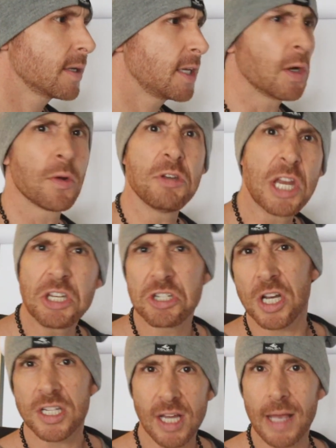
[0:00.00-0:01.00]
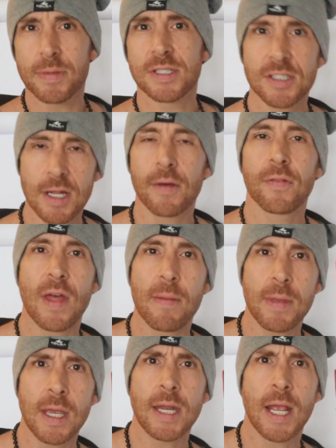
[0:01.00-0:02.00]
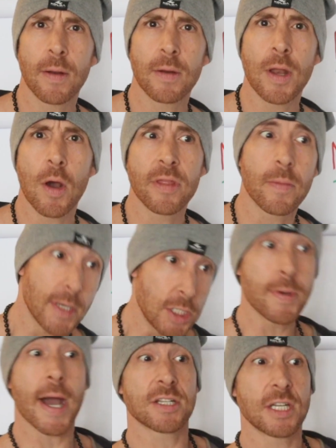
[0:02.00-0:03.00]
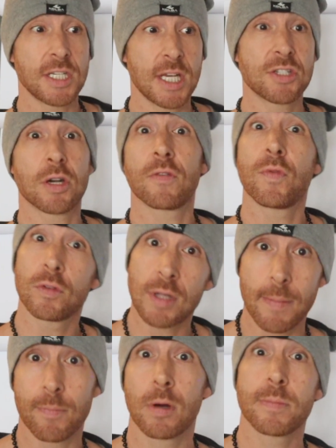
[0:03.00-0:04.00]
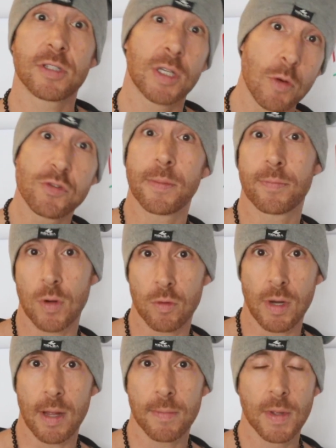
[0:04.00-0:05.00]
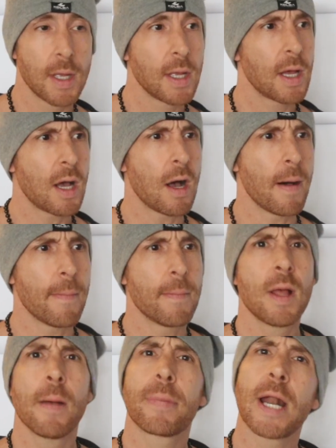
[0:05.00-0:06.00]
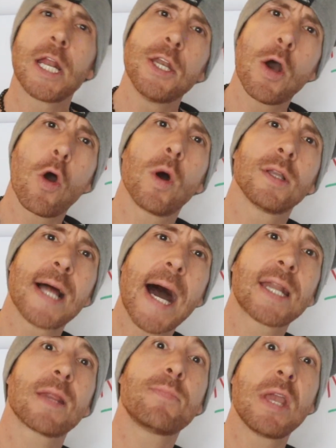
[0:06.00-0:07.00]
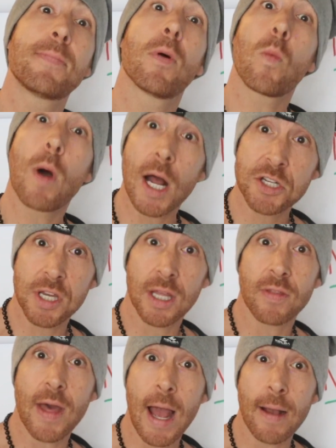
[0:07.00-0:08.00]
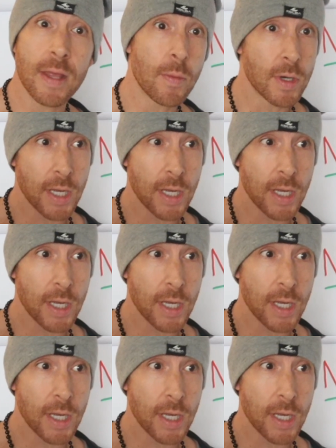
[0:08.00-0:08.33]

you know, ninja type of stuff that me and Aaron know that we do actually teach in our full-time purpose coaching program. But I know a lot of the people watching that,